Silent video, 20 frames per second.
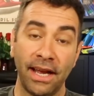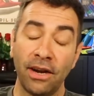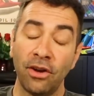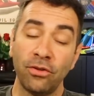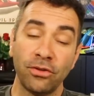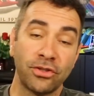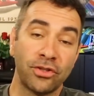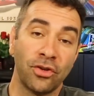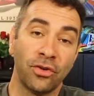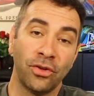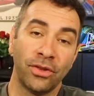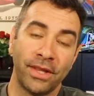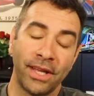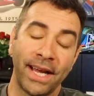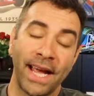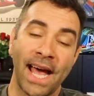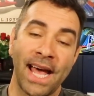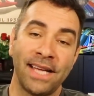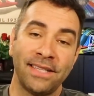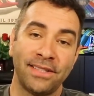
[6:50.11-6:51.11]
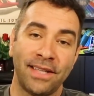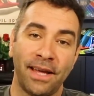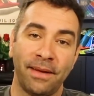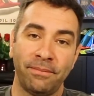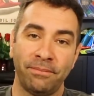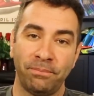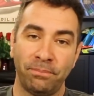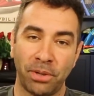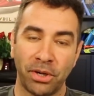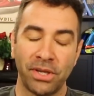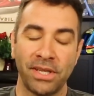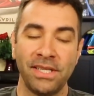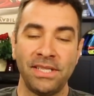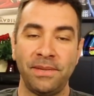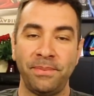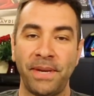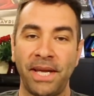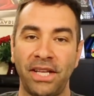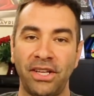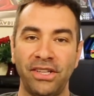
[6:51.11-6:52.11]
And also the guys that
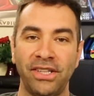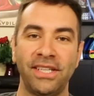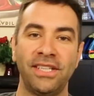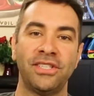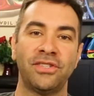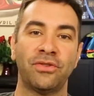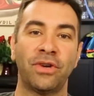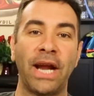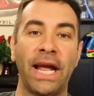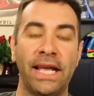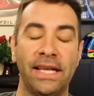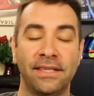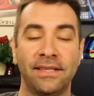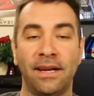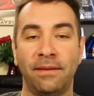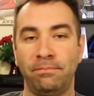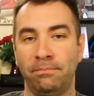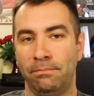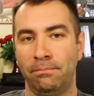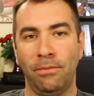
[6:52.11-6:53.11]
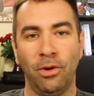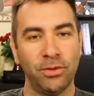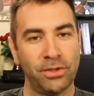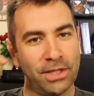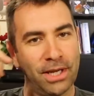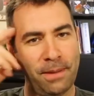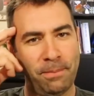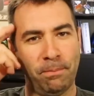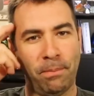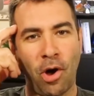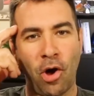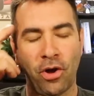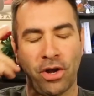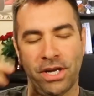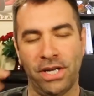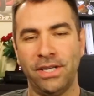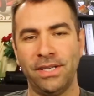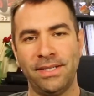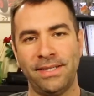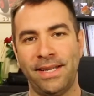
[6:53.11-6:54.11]
participate in this race are mostly
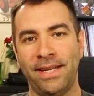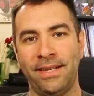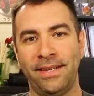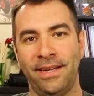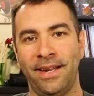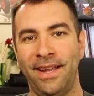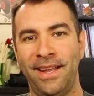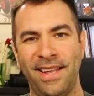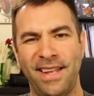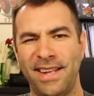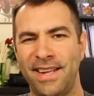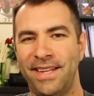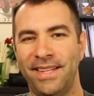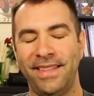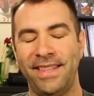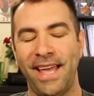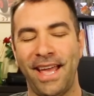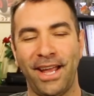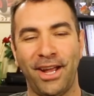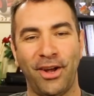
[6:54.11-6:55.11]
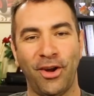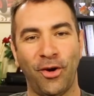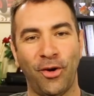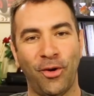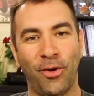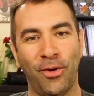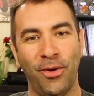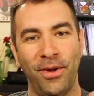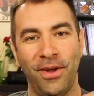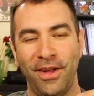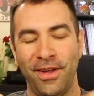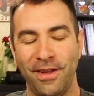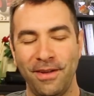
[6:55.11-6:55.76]
bonkers, and they go